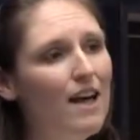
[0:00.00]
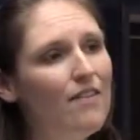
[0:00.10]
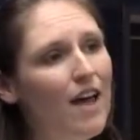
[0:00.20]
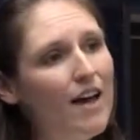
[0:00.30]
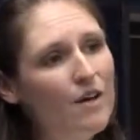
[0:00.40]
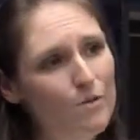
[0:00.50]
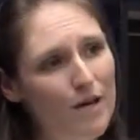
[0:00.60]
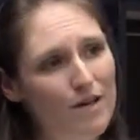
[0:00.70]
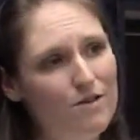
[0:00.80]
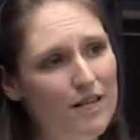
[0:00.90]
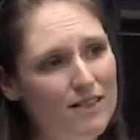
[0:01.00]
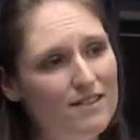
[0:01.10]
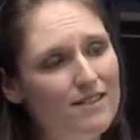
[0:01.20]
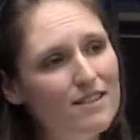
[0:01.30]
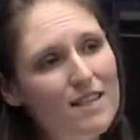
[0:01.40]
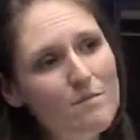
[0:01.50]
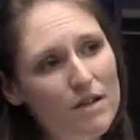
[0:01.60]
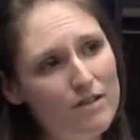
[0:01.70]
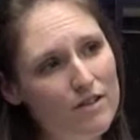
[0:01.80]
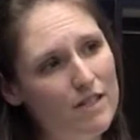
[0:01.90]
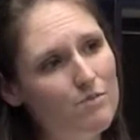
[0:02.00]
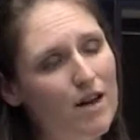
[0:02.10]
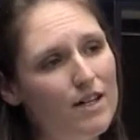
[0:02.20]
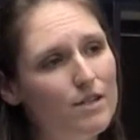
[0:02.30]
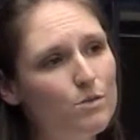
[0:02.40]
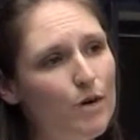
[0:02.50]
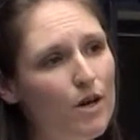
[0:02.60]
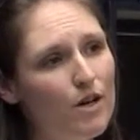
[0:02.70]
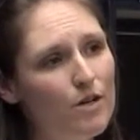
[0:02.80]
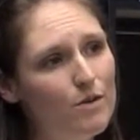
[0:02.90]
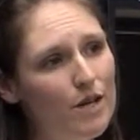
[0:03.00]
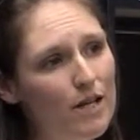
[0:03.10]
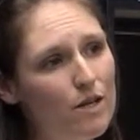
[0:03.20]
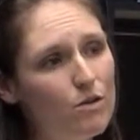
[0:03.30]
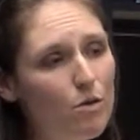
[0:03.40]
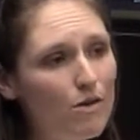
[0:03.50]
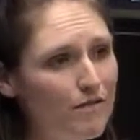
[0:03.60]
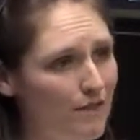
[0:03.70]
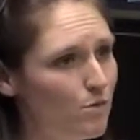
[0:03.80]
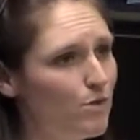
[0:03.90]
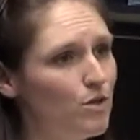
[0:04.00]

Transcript: And that way you get the systemic response where you get endorphins,